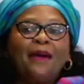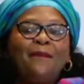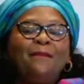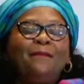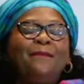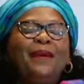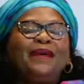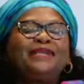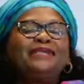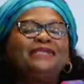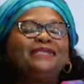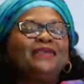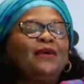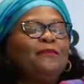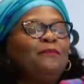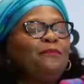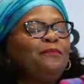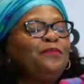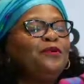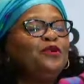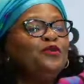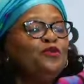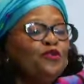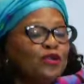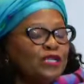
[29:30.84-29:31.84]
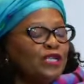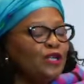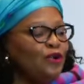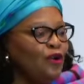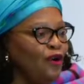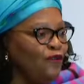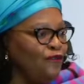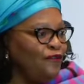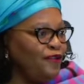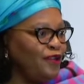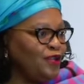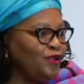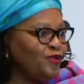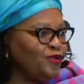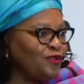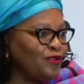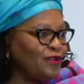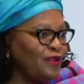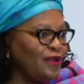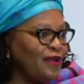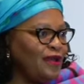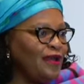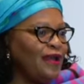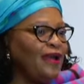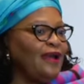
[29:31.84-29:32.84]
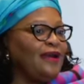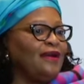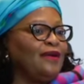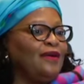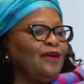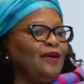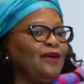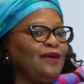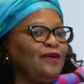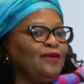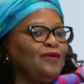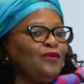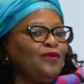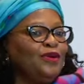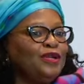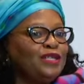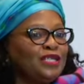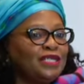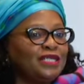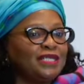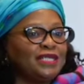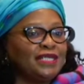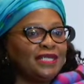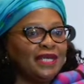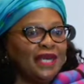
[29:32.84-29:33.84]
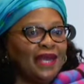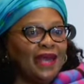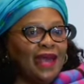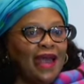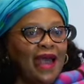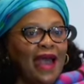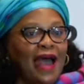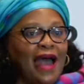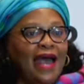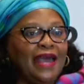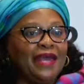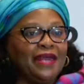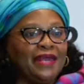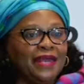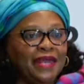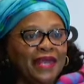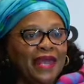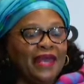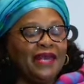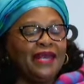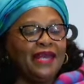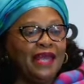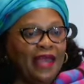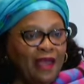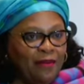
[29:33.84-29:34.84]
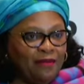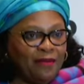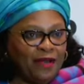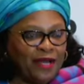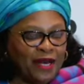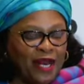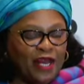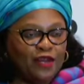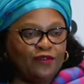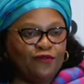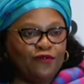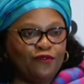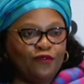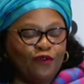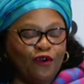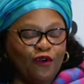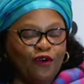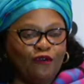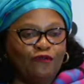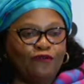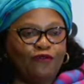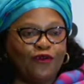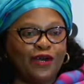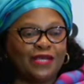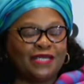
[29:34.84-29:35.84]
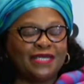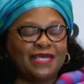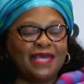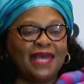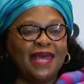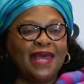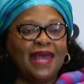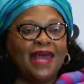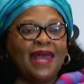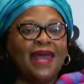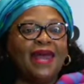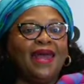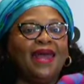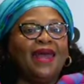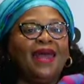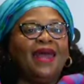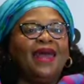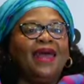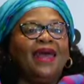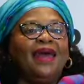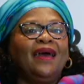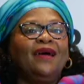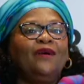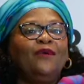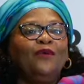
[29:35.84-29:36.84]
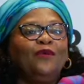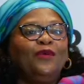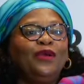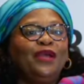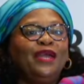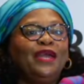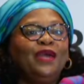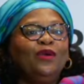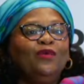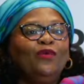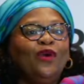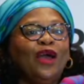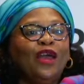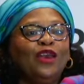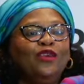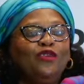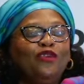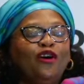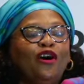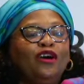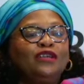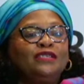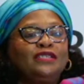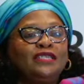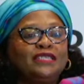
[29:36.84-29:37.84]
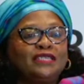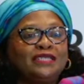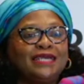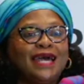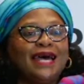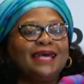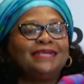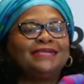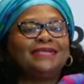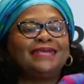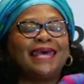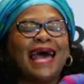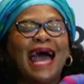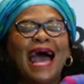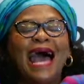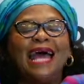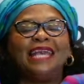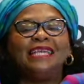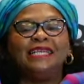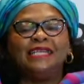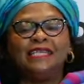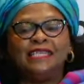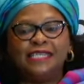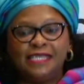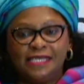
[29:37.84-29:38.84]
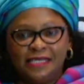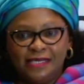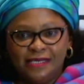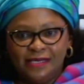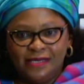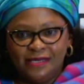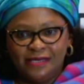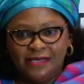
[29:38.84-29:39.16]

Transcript: But the beauty of it, which I really am grateful of, was we were not just anti-something